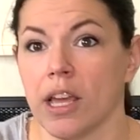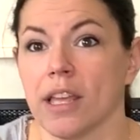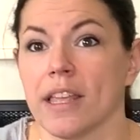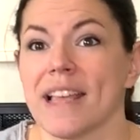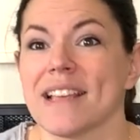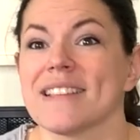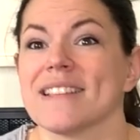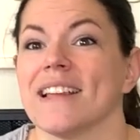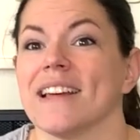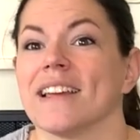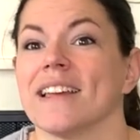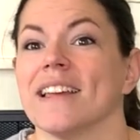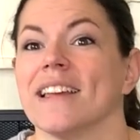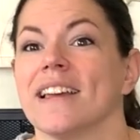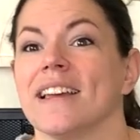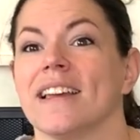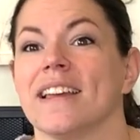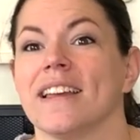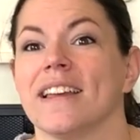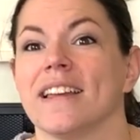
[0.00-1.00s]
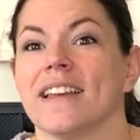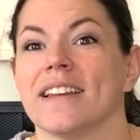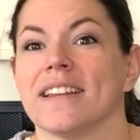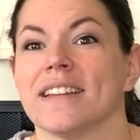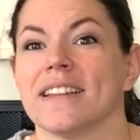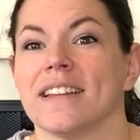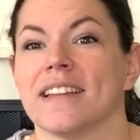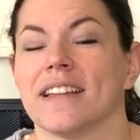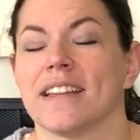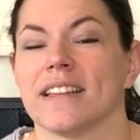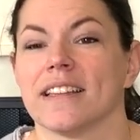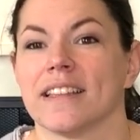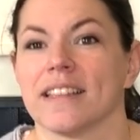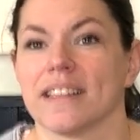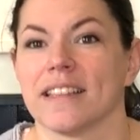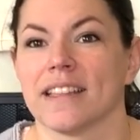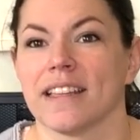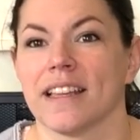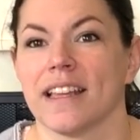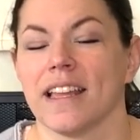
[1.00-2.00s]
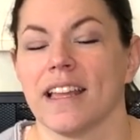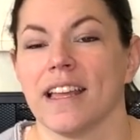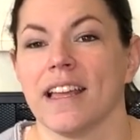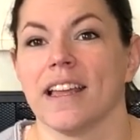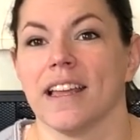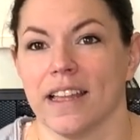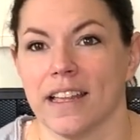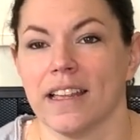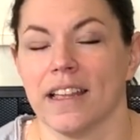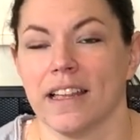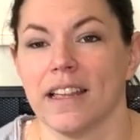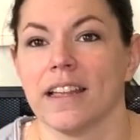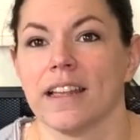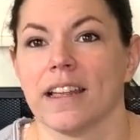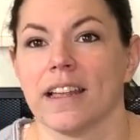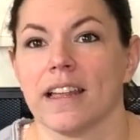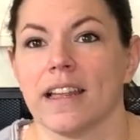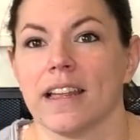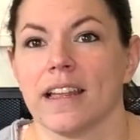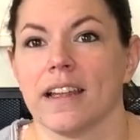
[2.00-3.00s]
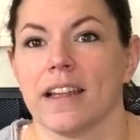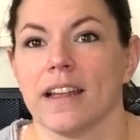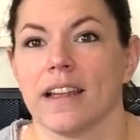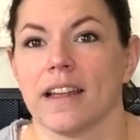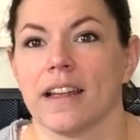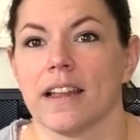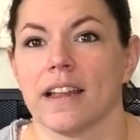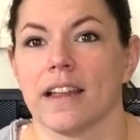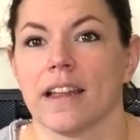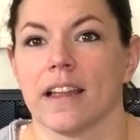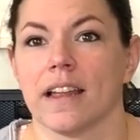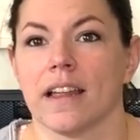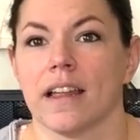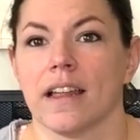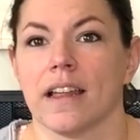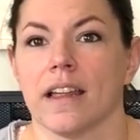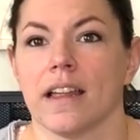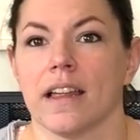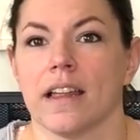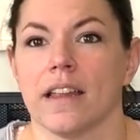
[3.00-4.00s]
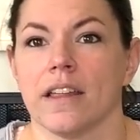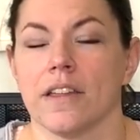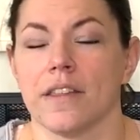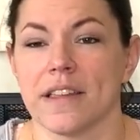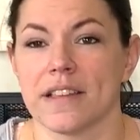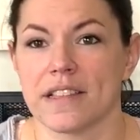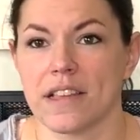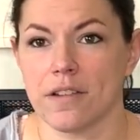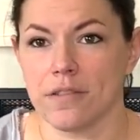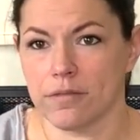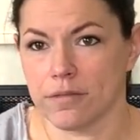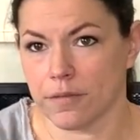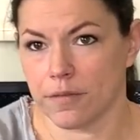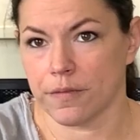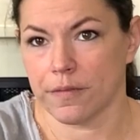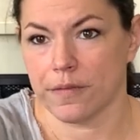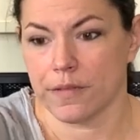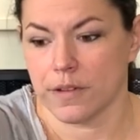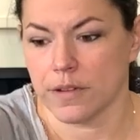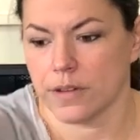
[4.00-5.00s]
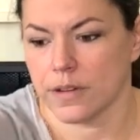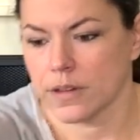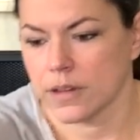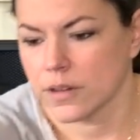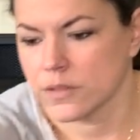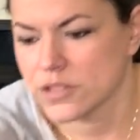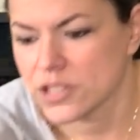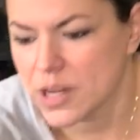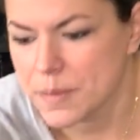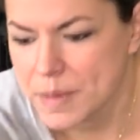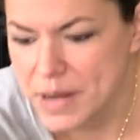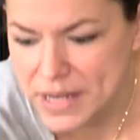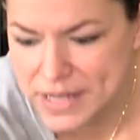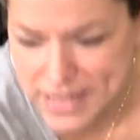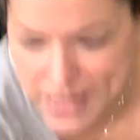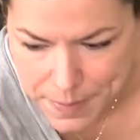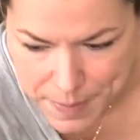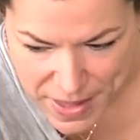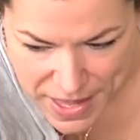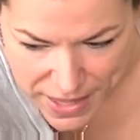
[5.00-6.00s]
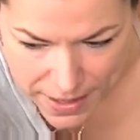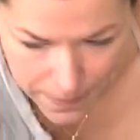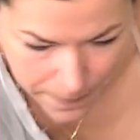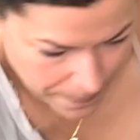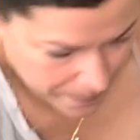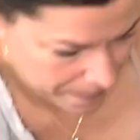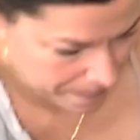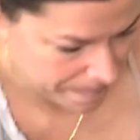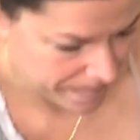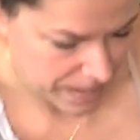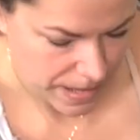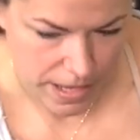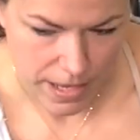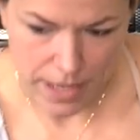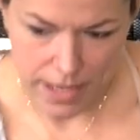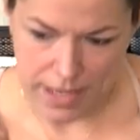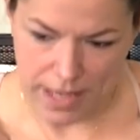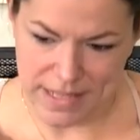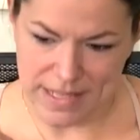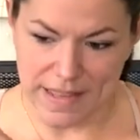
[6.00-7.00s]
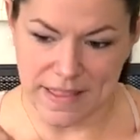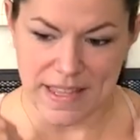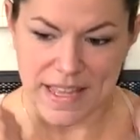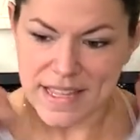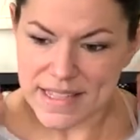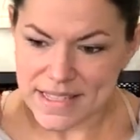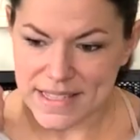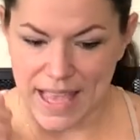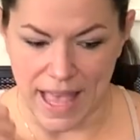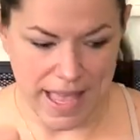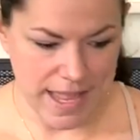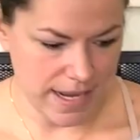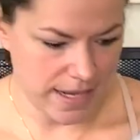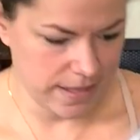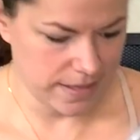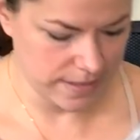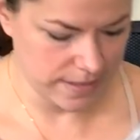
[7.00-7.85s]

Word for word: Yes, Doug. I think I can read that name for you. You think so? I think. come in and take a peek? That's on the inside.